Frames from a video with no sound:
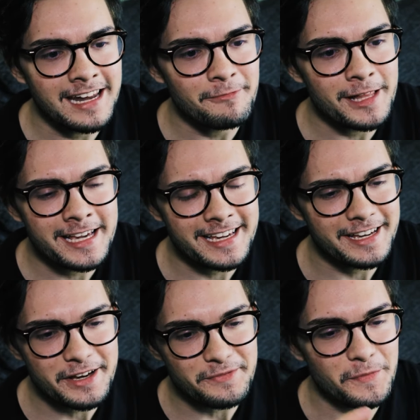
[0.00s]
And I'm
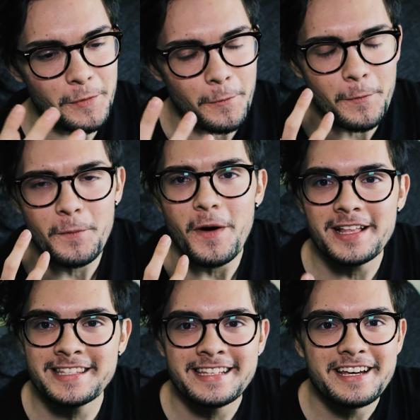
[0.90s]
like,
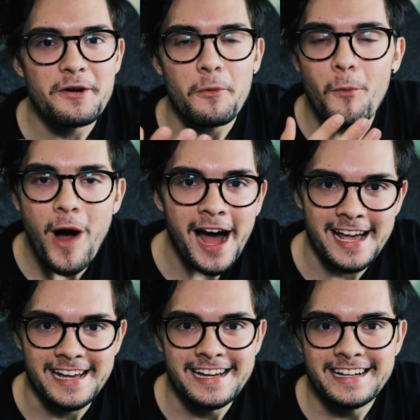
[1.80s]
what?
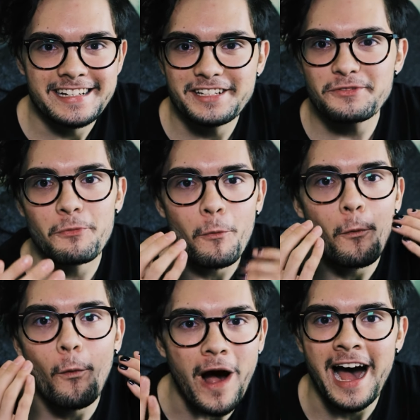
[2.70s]
Why? Just
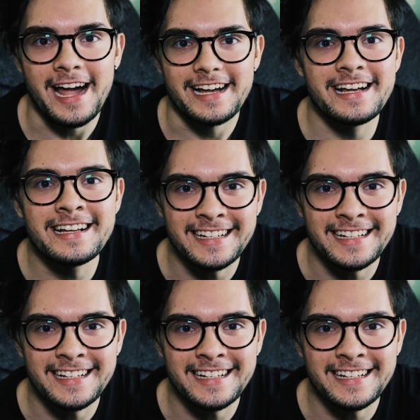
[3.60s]
why?